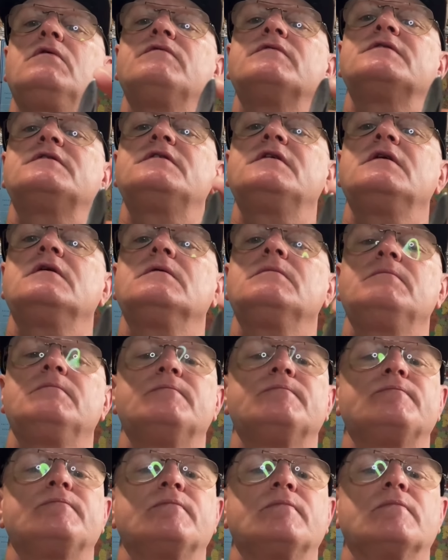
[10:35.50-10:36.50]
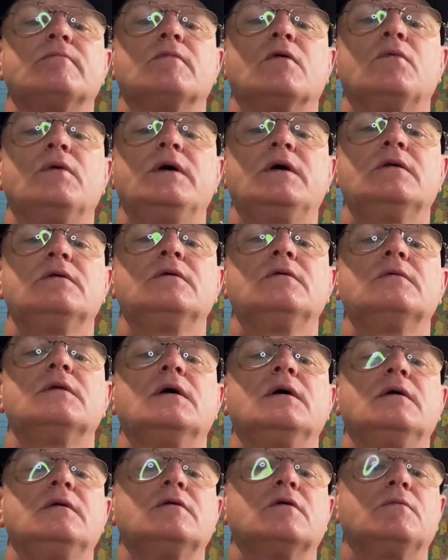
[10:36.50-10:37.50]
of a tip, but we can do
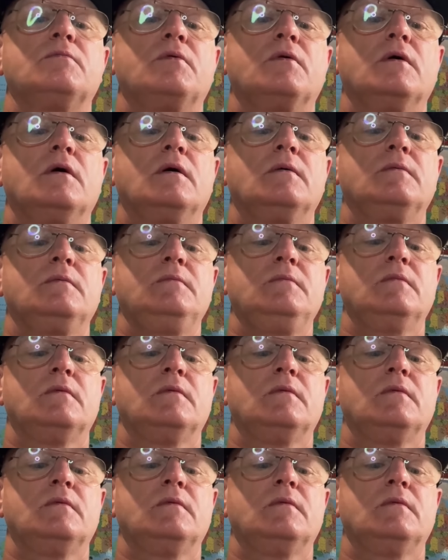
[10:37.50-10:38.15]
that, no problem.